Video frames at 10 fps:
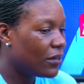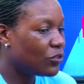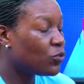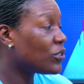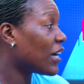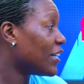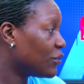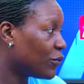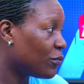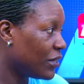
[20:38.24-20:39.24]
too tight
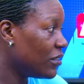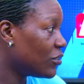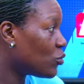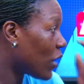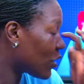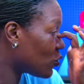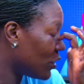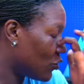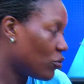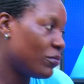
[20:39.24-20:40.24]
for me to
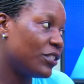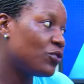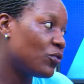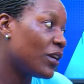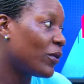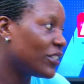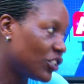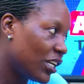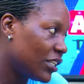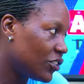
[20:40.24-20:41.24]
actually commit to A1
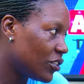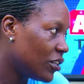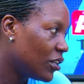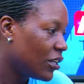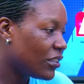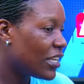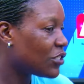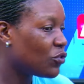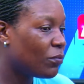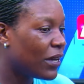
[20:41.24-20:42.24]
Challenge. There is
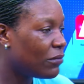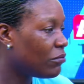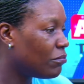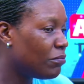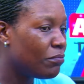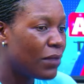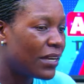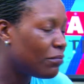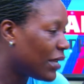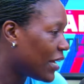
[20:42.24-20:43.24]
no bad
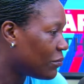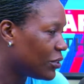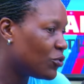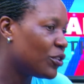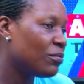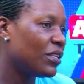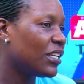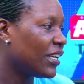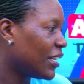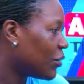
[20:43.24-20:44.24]
blood between me
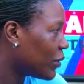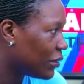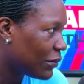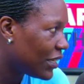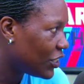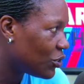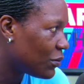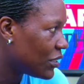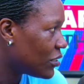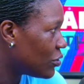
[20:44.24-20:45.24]
and A1
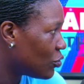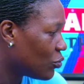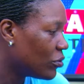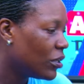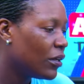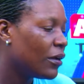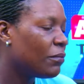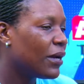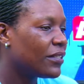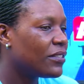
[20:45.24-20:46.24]
management, no.
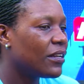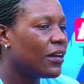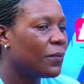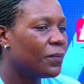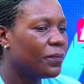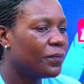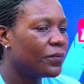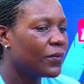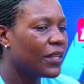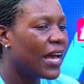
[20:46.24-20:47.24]
But I
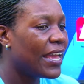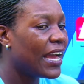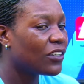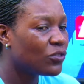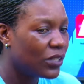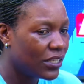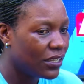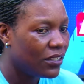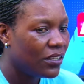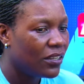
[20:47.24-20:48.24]
actually